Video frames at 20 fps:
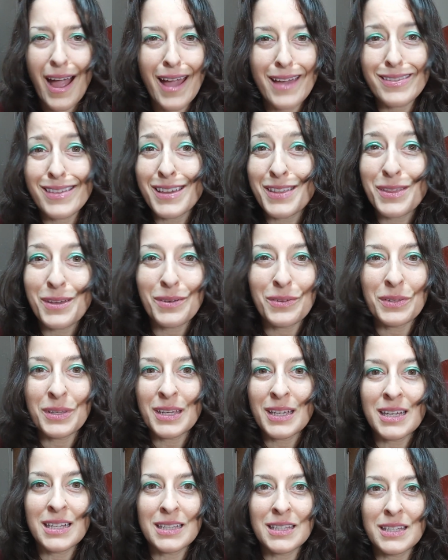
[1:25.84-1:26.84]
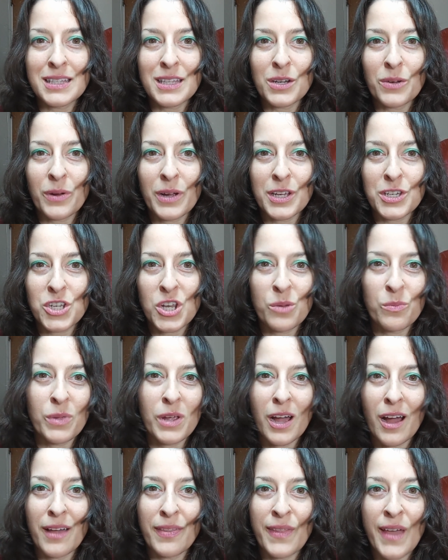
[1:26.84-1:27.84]
I think the only consideration
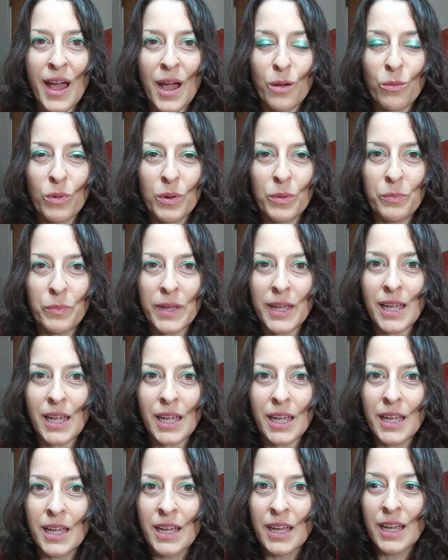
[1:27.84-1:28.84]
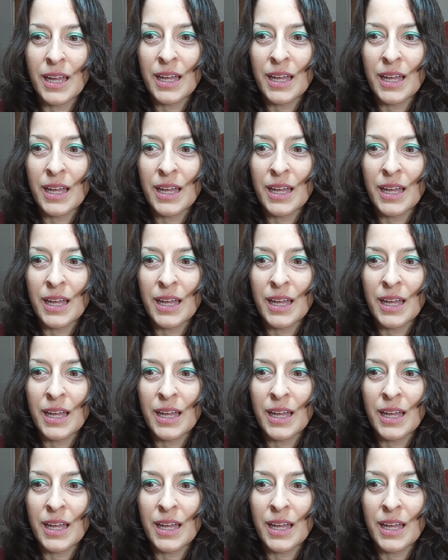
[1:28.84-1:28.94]
beyond that would be